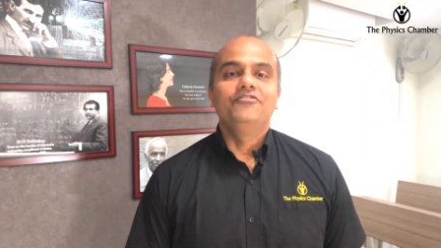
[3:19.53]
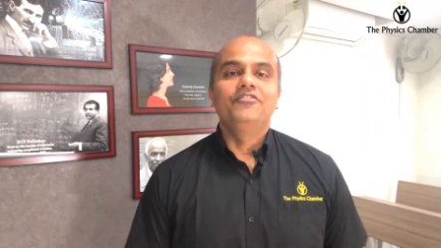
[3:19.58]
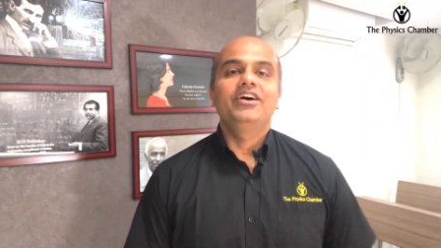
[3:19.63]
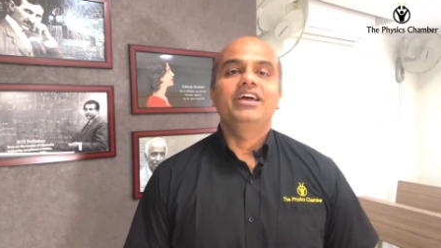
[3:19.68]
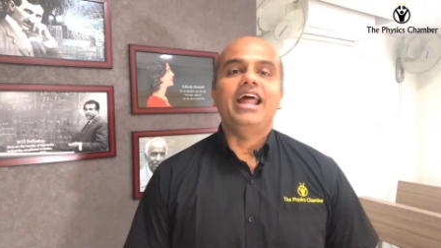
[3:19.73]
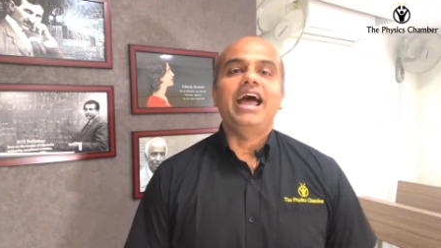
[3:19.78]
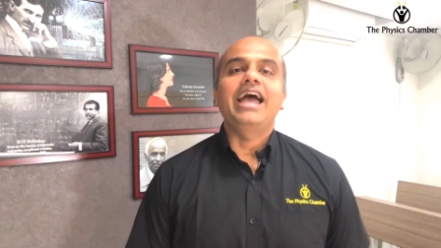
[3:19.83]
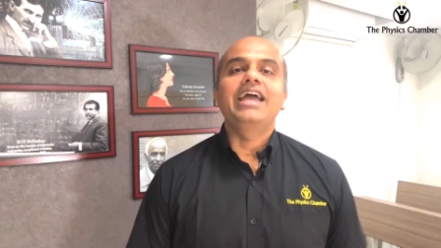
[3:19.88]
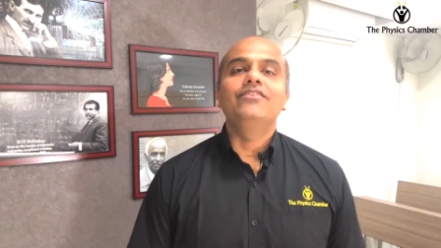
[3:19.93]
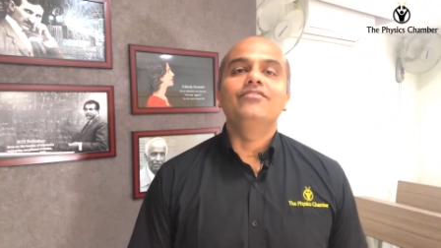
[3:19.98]

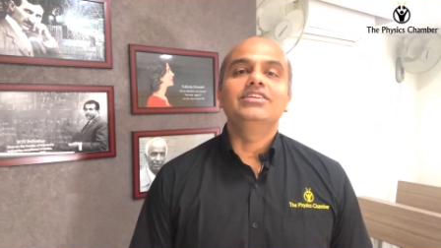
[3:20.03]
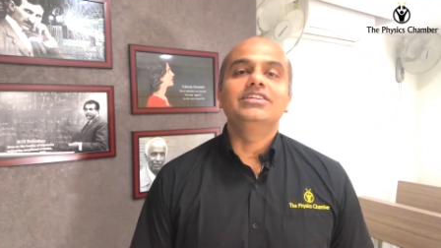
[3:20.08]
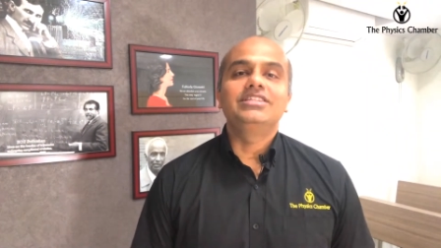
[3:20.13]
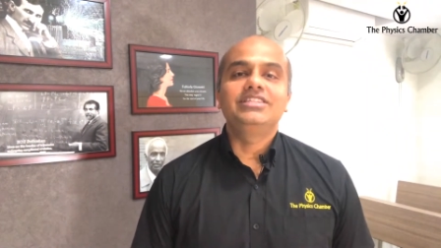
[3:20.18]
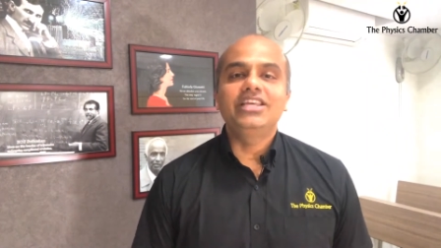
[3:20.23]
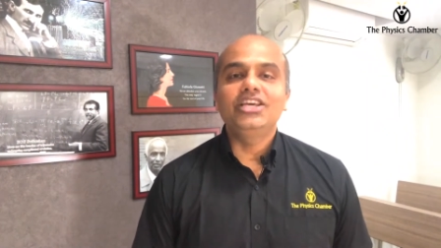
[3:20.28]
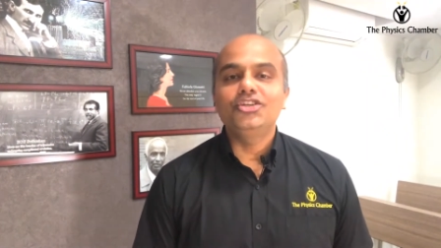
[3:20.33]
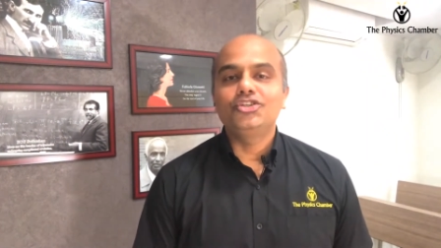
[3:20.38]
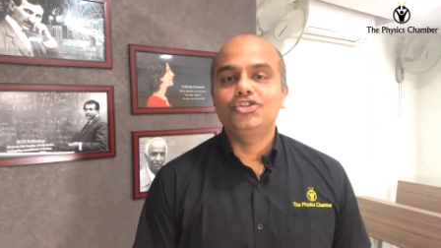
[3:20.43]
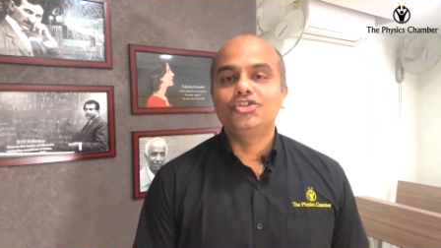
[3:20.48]
where I will
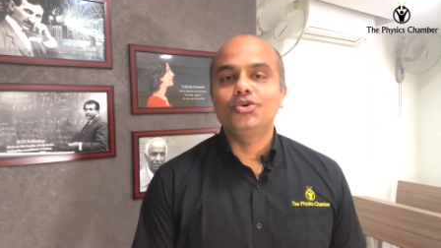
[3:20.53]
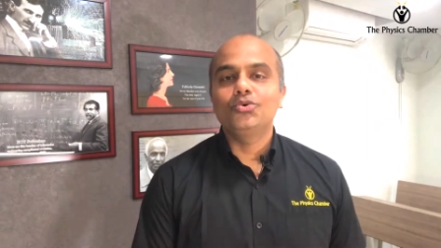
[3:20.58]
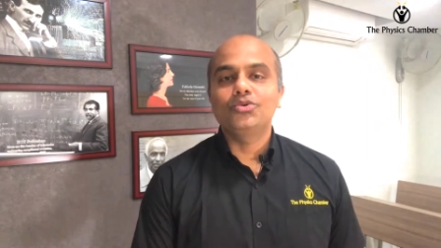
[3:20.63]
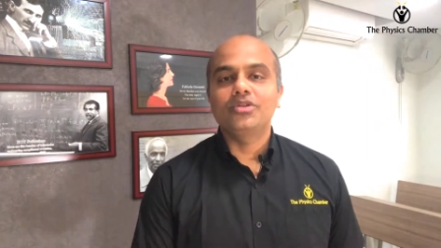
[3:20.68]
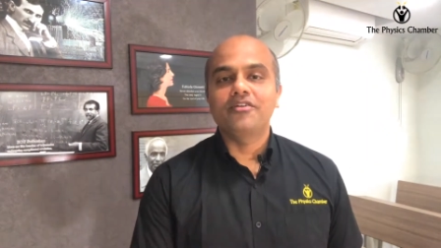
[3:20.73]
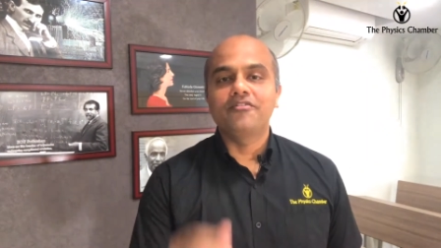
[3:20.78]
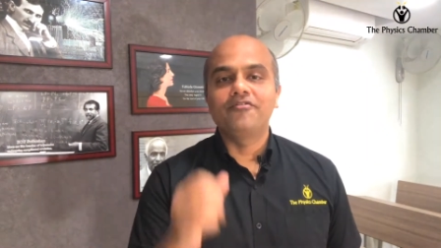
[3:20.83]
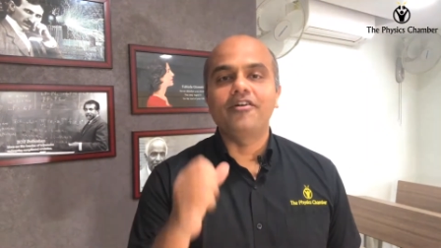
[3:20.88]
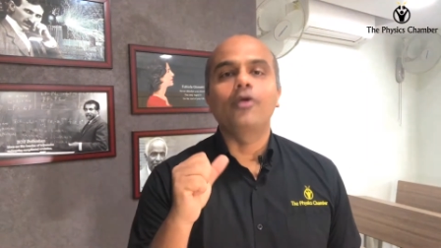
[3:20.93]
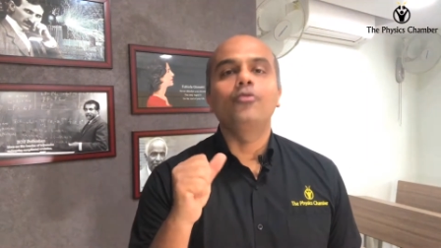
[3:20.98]
teach you
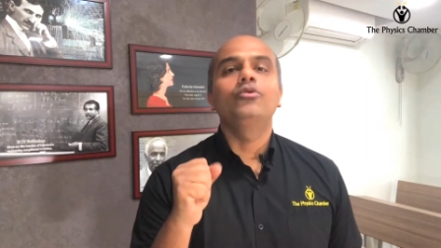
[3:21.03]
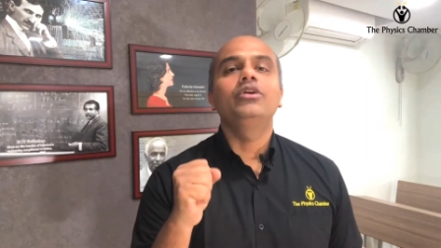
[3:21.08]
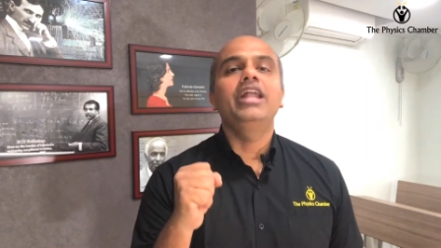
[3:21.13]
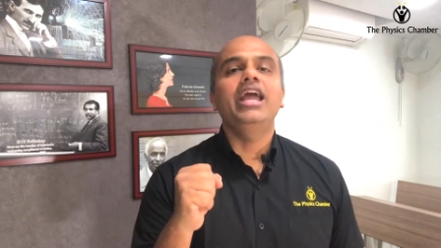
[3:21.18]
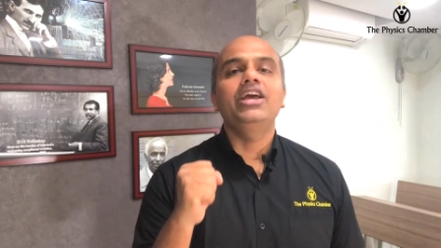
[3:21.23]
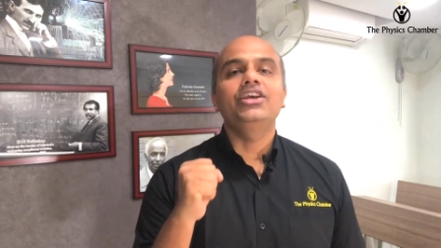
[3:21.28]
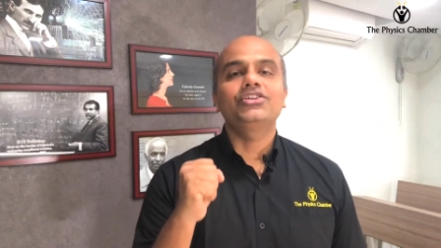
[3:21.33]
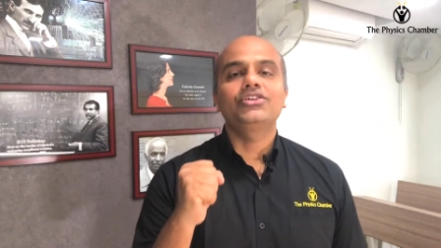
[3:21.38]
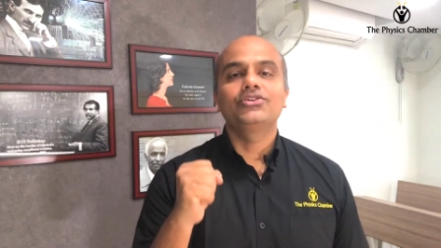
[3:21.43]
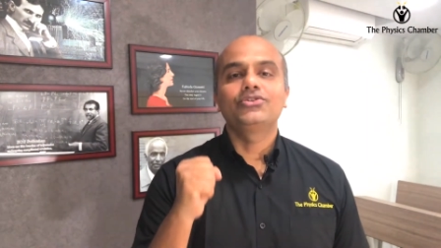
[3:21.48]
the
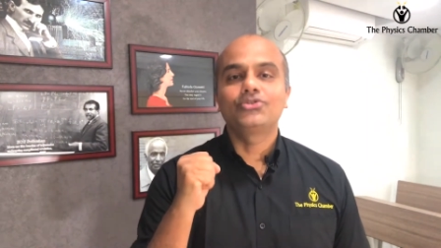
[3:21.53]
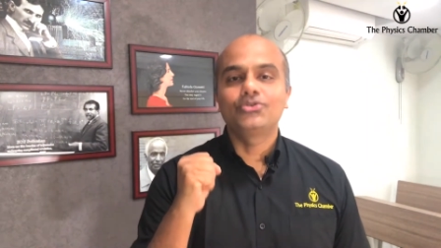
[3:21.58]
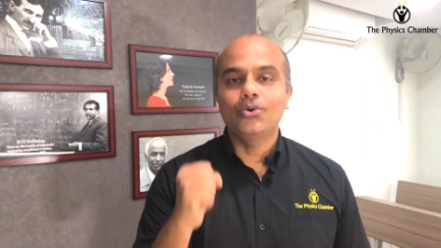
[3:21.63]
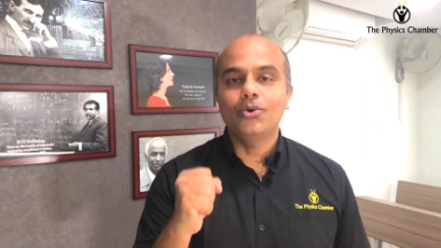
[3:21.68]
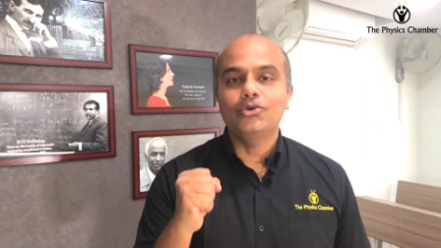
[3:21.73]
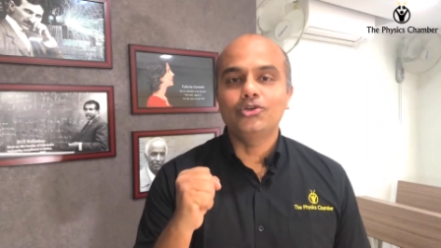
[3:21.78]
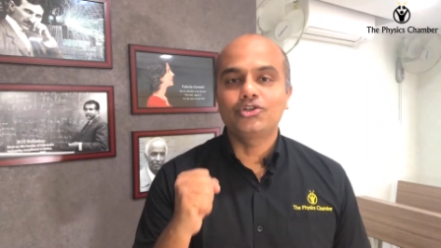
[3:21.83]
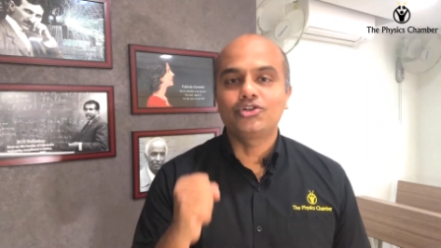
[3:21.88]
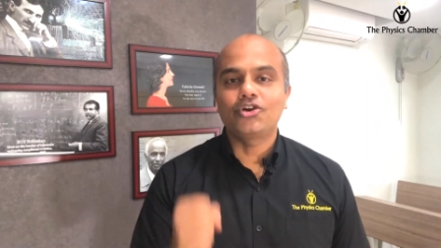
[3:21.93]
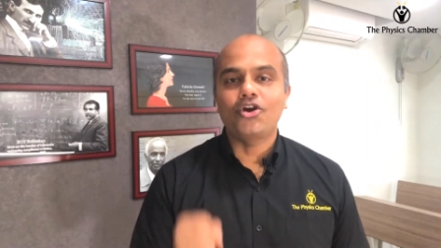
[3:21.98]
foundation
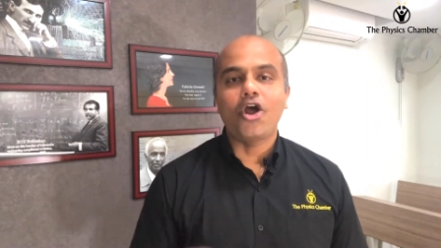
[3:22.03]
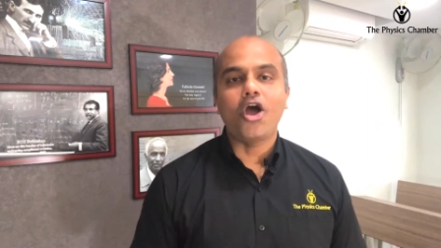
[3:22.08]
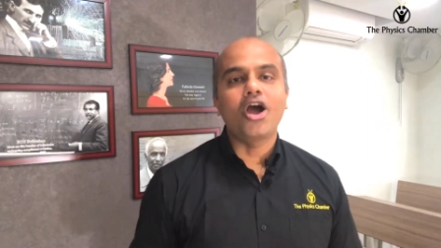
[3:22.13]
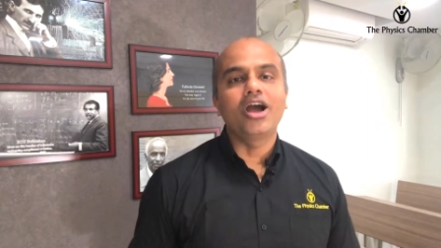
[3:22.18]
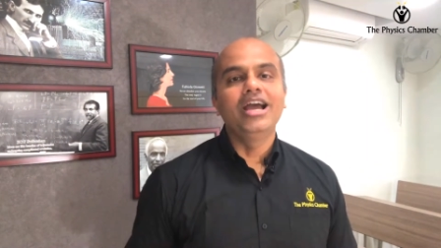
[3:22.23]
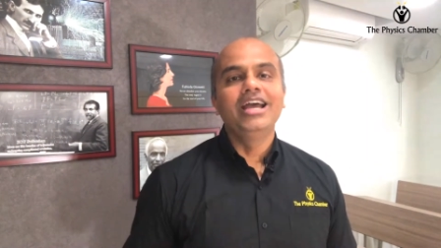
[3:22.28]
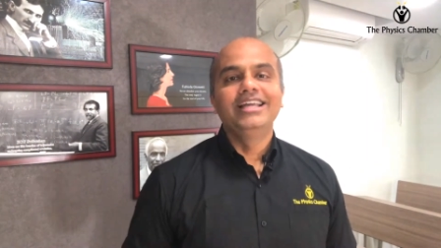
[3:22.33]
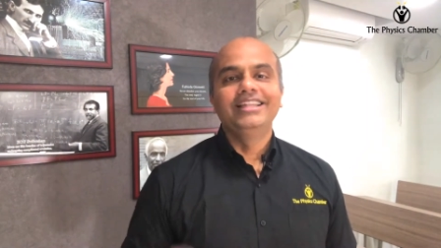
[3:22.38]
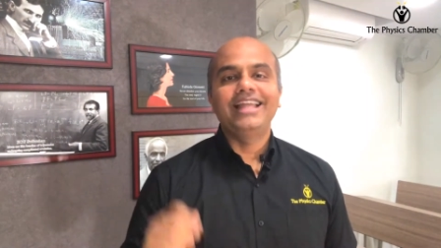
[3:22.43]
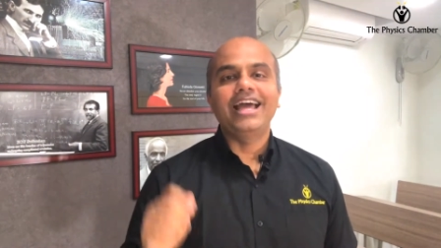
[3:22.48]
so strong